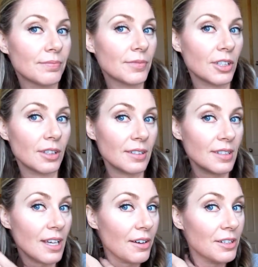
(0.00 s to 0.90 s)
So this is
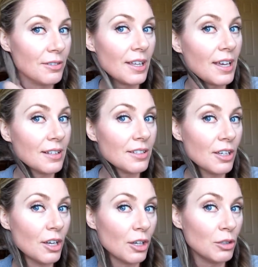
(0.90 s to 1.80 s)
how I do the ends.
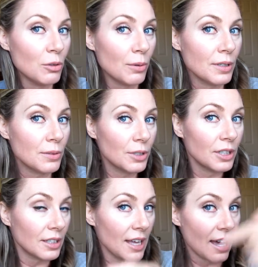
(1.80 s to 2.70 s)
You always want
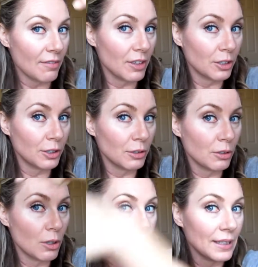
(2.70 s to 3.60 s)
to have the curl
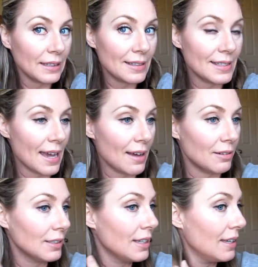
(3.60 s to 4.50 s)
going
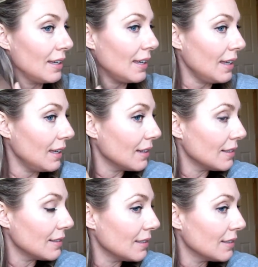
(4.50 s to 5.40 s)
down,
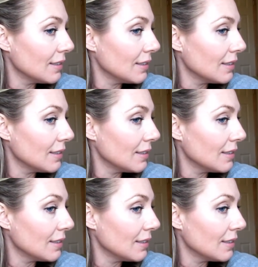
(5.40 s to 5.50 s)
and